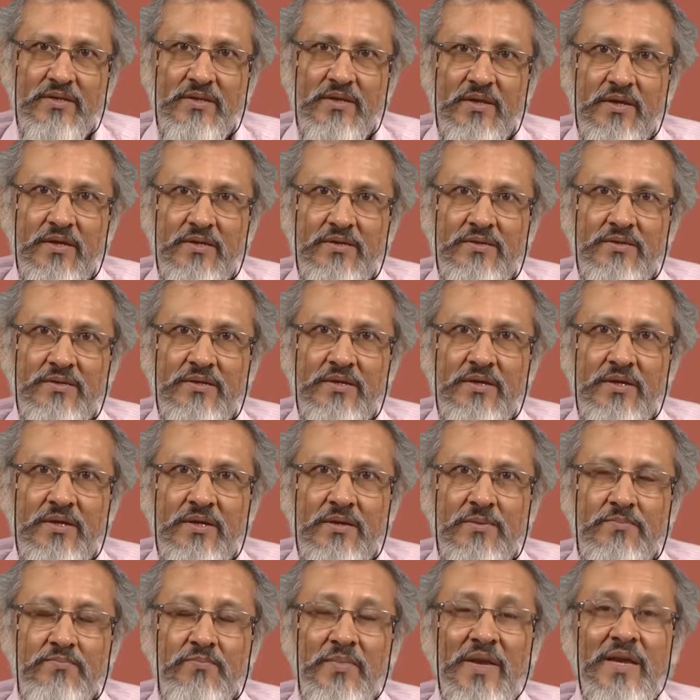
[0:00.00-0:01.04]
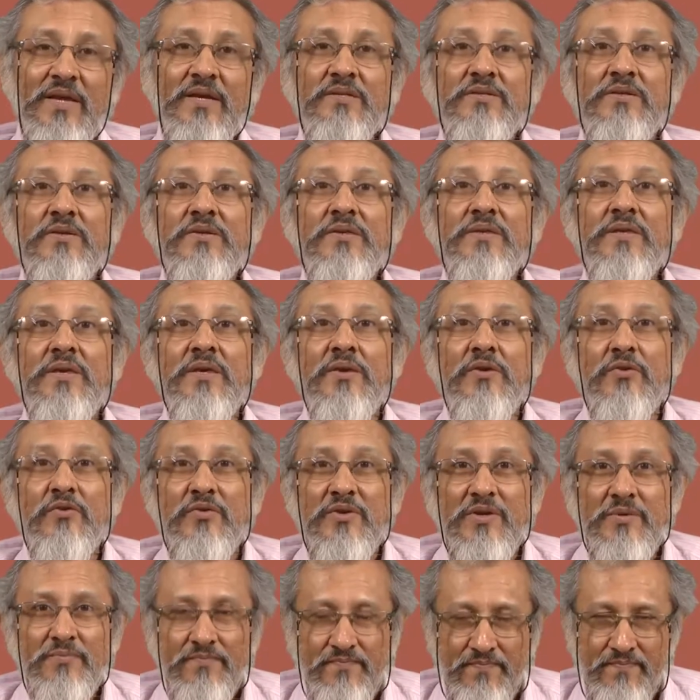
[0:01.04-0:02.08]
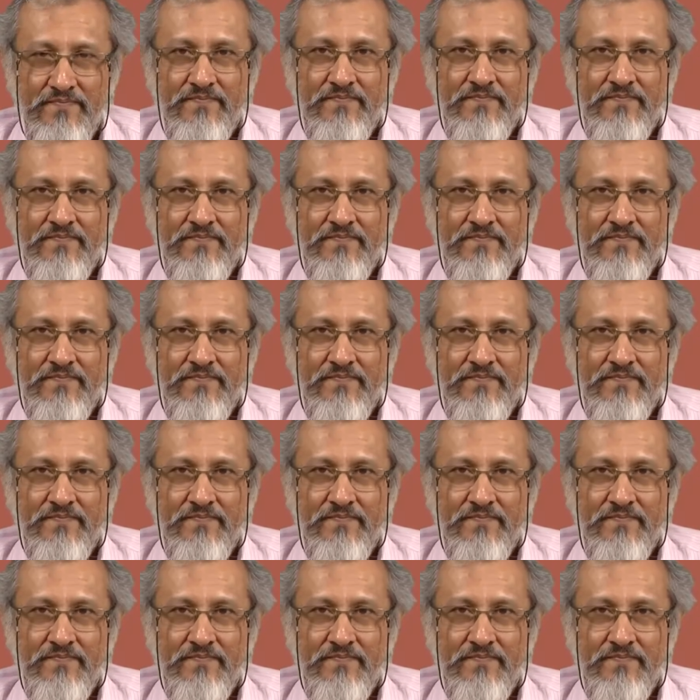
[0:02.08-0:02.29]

that make it a theorem,